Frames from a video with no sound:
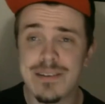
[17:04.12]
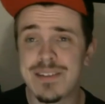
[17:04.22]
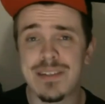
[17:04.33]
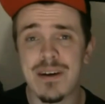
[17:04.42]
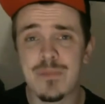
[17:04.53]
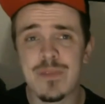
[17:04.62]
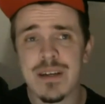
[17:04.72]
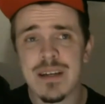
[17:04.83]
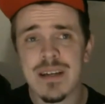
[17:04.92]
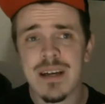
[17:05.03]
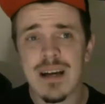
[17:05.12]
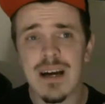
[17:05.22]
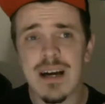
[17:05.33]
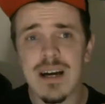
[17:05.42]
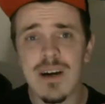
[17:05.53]
and stuff,
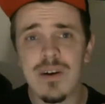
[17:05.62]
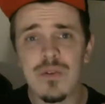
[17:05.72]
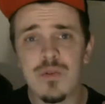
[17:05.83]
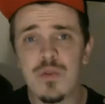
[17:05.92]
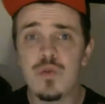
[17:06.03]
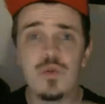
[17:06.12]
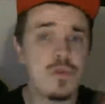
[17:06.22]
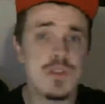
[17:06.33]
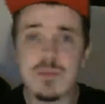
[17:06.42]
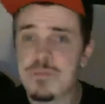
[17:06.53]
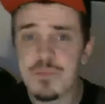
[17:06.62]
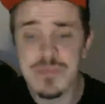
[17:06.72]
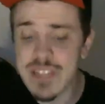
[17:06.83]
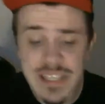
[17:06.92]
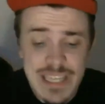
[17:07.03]
uh, who
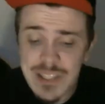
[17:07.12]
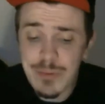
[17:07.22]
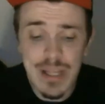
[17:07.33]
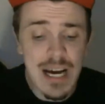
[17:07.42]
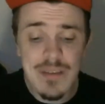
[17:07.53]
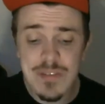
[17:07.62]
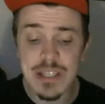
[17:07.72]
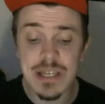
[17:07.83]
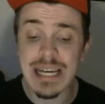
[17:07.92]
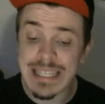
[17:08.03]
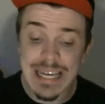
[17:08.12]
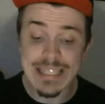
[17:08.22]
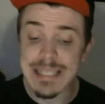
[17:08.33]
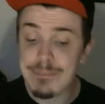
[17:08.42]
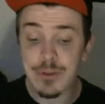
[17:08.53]
dedicate their lives to
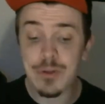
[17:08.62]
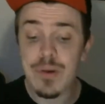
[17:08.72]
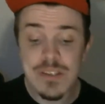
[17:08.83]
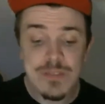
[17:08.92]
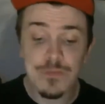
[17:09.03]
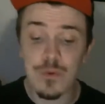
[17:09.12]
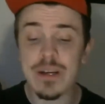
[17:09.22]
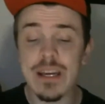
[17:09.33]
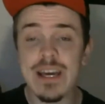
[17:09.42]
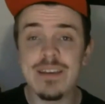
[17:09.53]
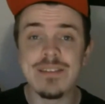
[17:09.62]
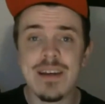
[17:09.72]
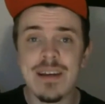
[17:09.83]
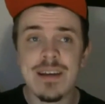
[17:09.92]
collecting Blu-rays and 4Ks.